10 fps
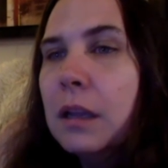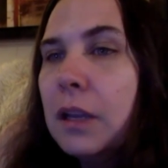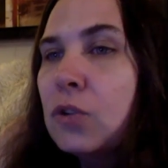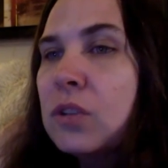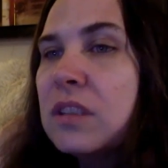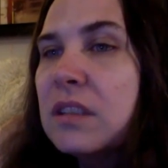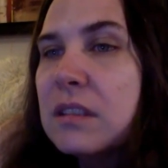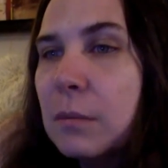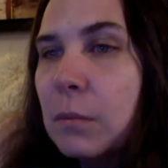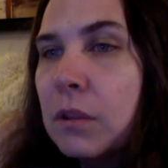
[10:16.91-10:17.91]
Interesting
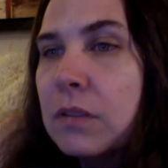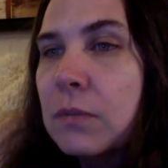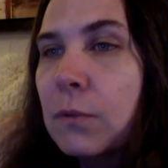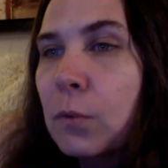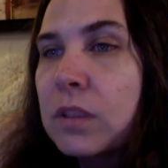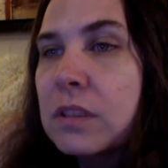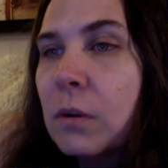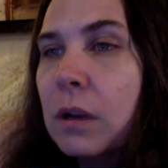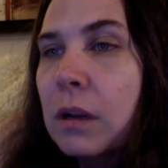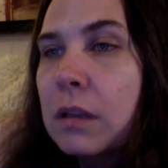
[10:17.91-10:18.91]
symbolism for what's
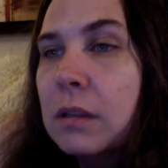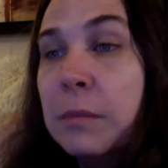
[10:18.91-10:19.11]
going on in the